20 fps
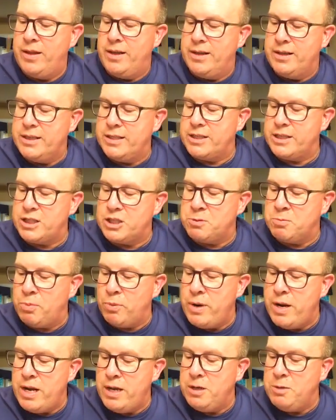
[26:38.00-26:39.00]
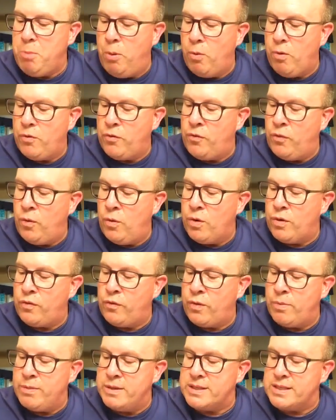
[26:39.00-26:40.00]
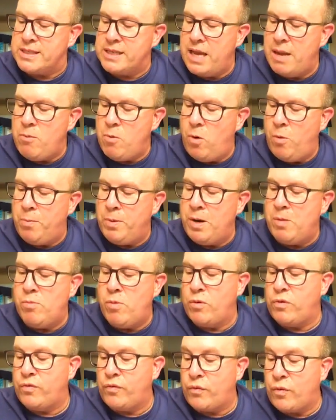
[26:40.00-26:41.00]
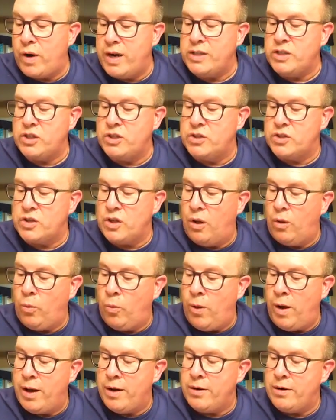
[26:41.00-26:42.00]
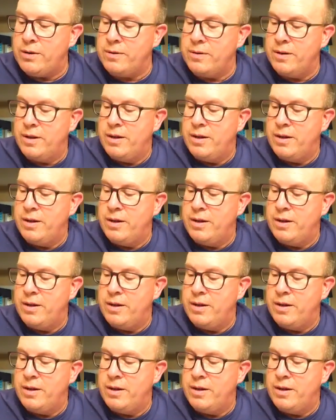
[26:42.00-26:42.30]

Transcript: Does a spring pour forth from the same opening both fresh and salt water?